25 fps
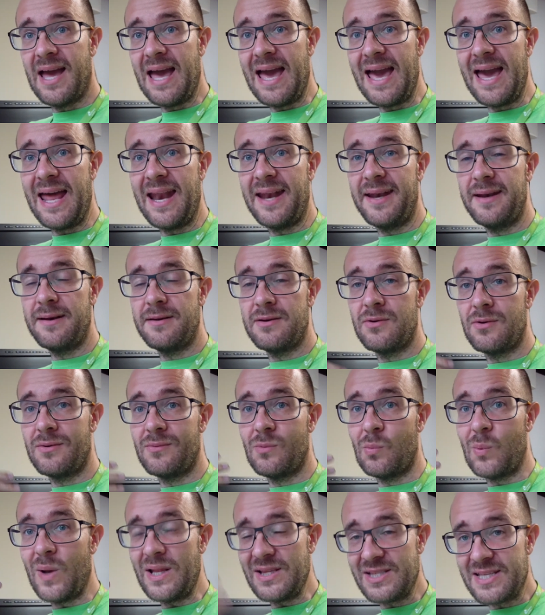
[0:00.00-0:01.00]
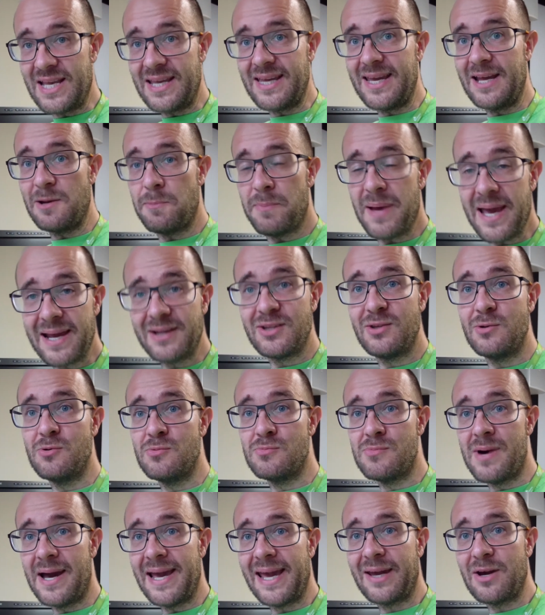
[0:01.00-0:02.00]
And once I get back to
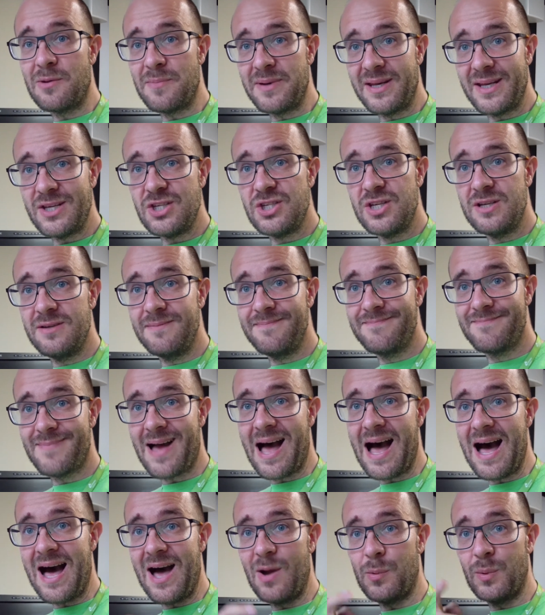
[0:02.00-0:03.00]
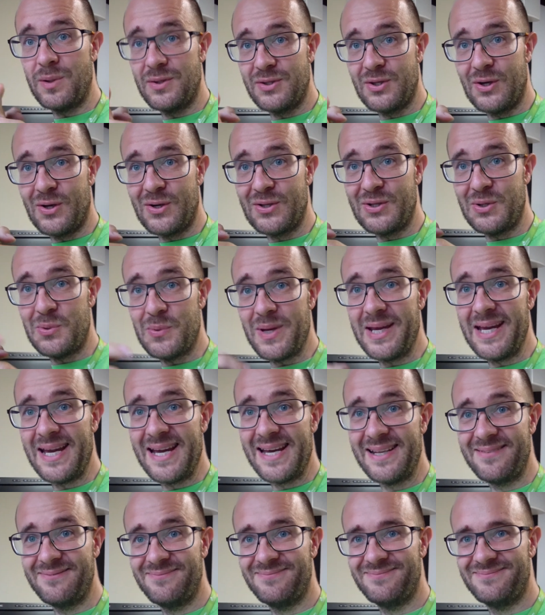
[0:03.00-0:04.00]
my accommodation, I will talk to you
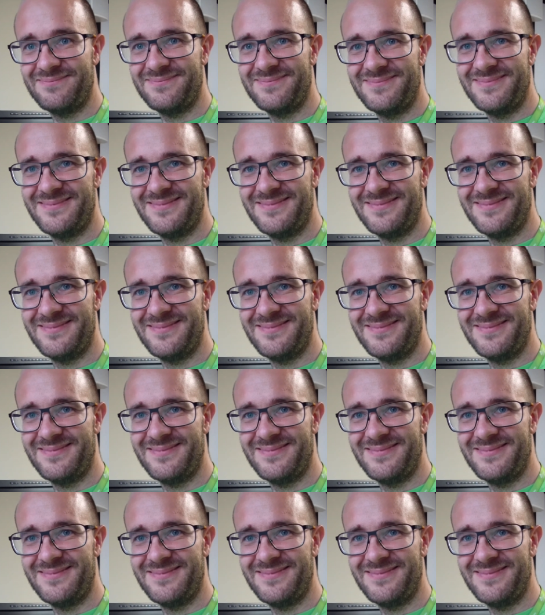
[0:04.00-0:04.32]
again.